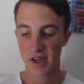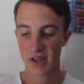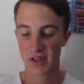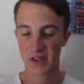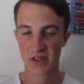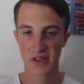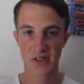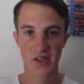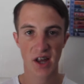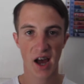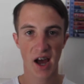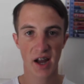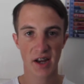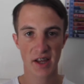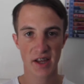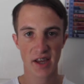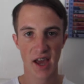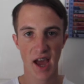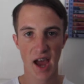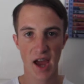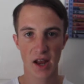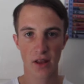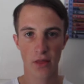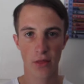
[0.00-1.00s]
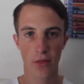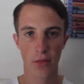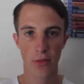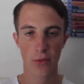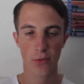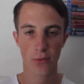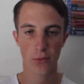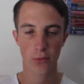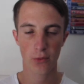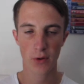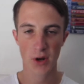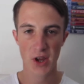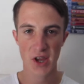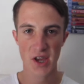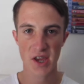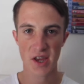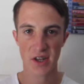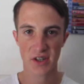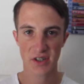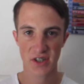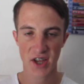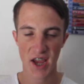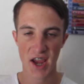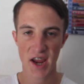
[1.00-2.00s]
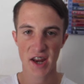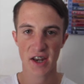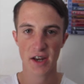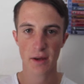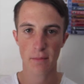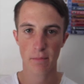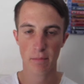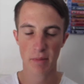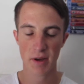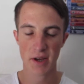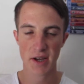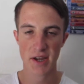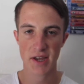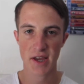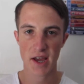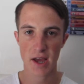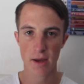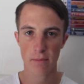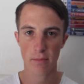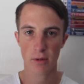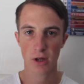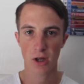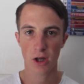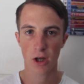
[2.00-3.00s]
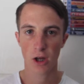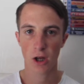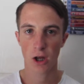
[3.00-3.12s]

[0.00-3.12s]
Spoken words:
starting at 3:10 p.m.